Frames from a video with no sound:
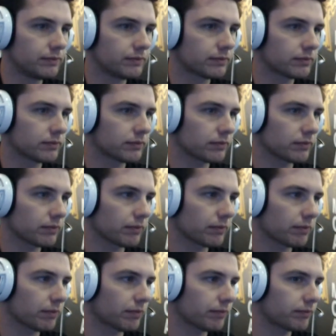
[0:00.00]

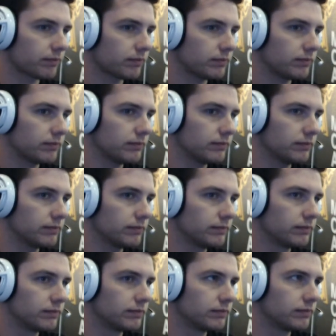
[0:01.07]

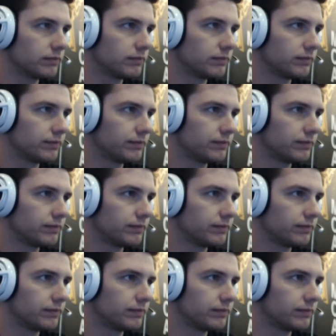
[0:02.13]
The person shown says nothing.